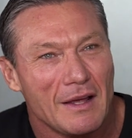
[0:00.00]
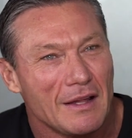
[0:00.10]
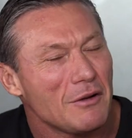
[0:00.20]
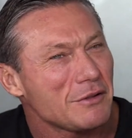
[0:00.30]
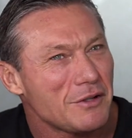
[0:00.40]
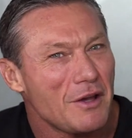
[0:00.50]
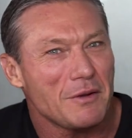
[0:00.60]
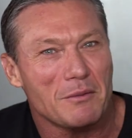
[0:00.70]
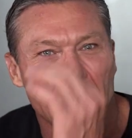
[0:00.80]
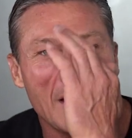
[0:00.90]
And I was
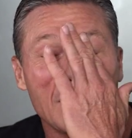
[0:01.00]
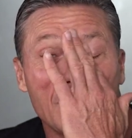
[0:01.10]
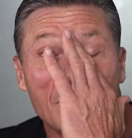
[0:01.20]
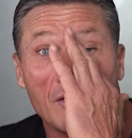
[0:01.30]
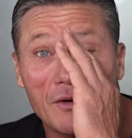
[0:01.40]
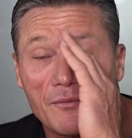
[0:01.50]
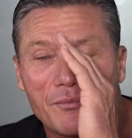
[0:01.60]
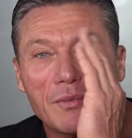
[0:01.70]
surfing one day, and I thought,